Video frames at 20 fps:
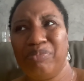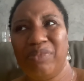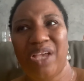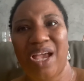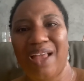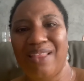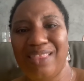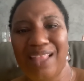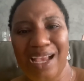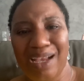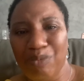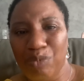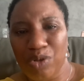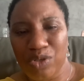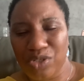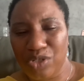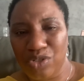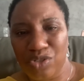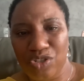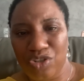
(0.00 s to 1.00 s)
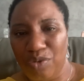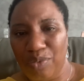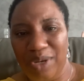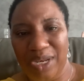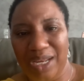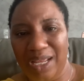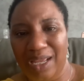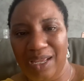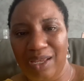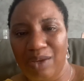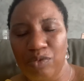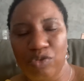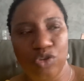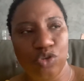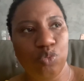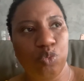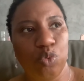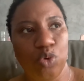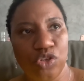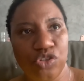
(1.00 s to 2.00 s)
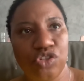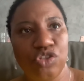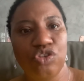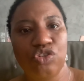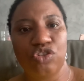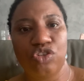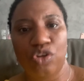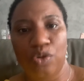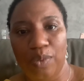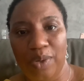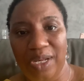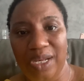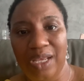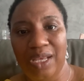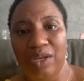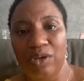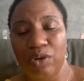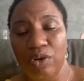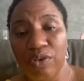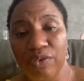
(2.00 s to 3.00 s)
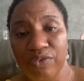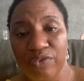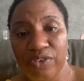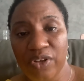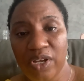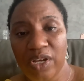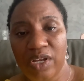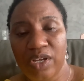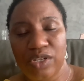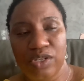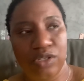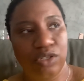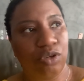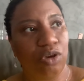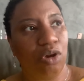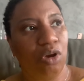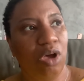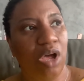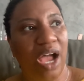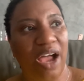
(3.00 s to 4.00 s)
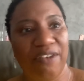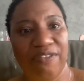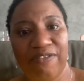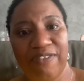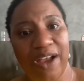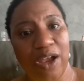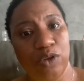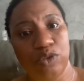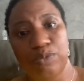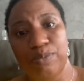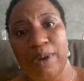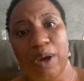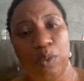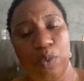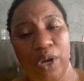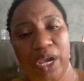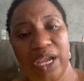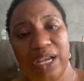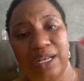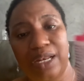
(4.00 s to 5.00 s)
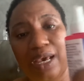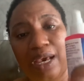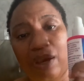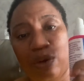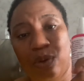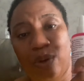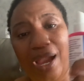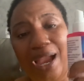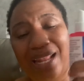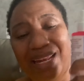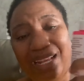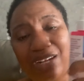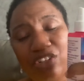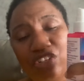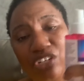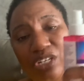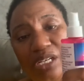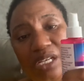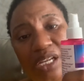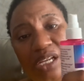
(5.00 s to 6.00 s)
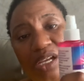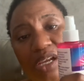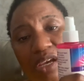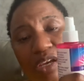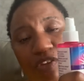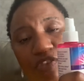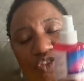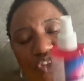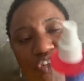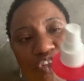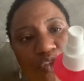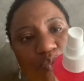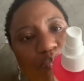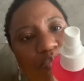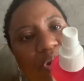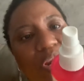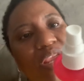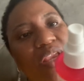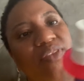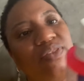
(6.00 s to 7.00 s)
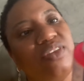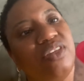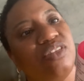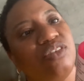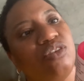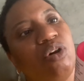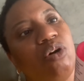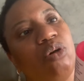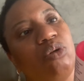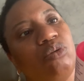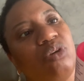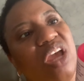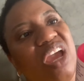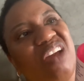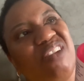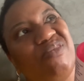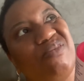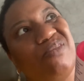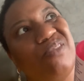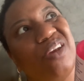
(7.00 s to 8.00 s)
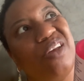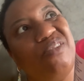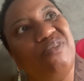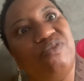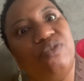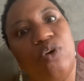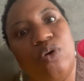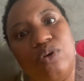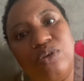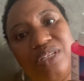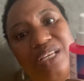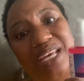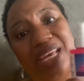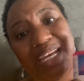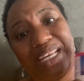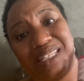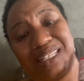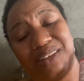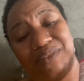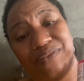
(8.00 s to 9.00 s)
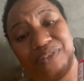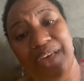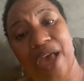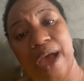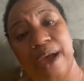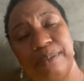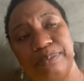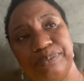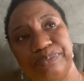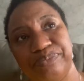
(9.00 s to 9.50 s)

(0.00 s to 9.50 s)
that wasn't doing it. It just wasn't doing enough. So I found my way now, and actually just spraying this on every 4 days, if that.